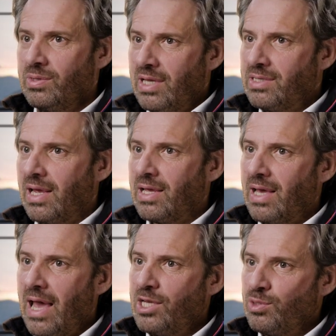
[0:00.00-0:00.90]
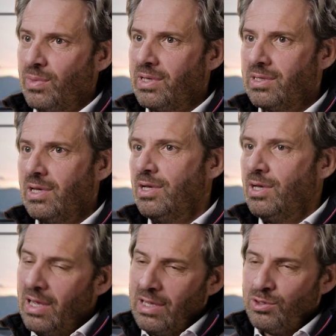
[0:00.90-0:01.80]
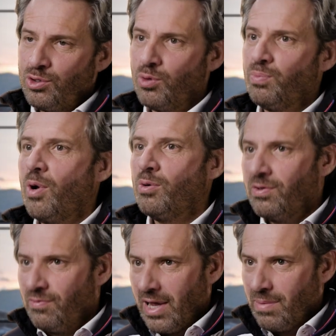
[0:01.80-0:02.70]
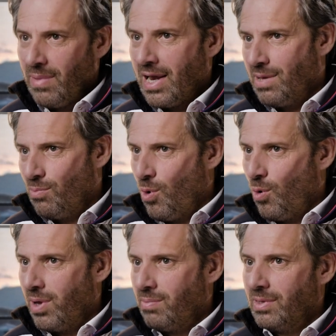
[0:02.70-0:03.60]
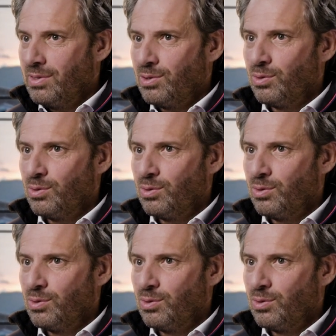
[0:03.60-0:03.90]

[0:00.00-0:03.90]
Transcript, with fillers: this engagement uh, should motivate many more women.